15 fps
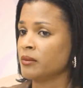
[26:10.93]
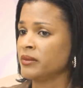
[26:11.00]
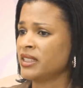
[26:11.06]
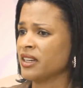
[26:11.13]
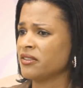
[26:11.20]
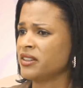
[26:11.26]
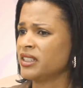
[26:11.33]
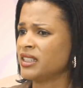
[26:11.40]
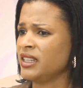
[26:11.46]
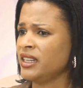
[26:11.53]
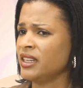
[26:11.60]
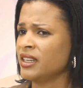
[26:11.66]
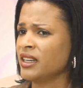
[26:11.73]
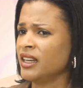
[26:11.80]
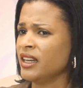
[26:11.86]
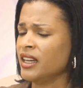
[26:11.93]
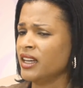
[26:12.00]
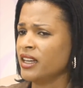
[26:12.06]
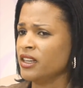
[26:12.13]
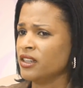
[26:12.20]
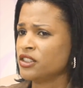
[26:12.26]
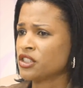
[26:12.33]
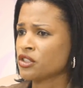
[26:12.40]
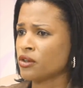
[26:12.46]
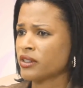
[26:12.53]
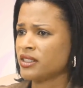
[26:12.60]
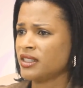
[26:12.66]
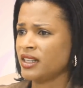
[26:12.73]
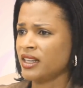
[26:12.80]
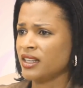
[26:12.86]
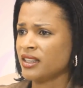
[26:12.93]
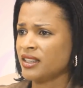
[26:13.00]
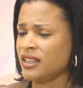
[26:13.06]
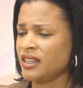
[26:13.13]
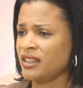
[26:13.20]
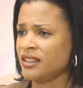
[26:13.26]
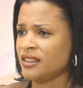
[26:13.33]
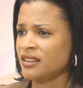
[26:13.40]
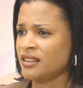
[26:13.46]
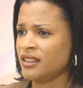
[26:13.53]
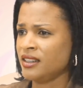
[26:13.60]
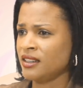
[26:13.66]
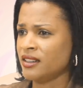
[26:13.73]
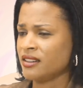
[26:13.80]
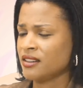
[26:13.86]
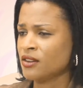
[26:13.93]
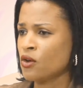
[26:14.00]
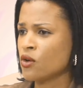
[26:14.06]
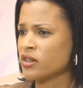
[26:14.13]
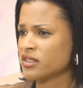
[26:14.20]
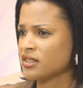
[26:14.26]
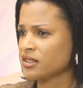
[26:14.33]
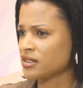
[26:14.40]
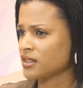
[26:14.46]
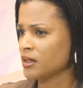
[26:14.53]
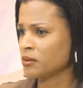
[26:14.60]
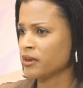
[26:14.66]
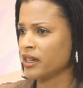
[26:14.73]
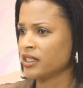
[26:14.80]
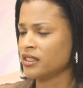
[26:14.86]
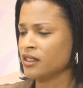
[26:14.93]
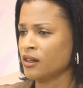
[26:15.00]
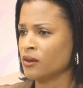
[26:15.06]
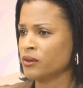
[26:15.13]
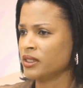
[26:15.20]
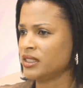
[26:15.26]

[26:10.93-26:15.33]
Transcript: definitely shortening the court system right now.